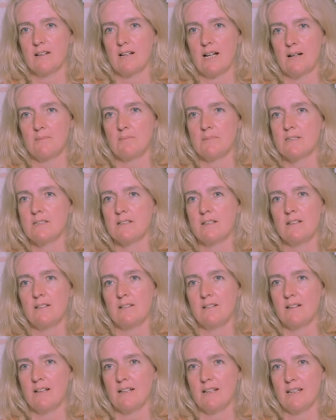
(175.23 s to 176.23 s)

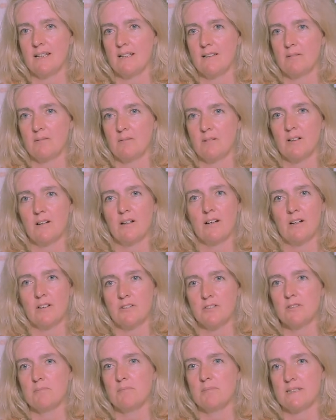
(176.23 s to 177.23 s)
absolutely
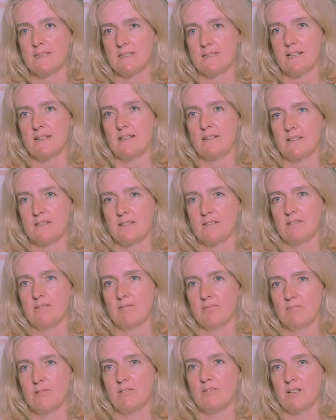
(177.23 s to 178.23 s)
100%
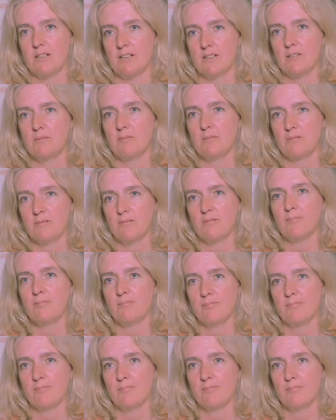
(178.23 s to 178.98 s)
preventable.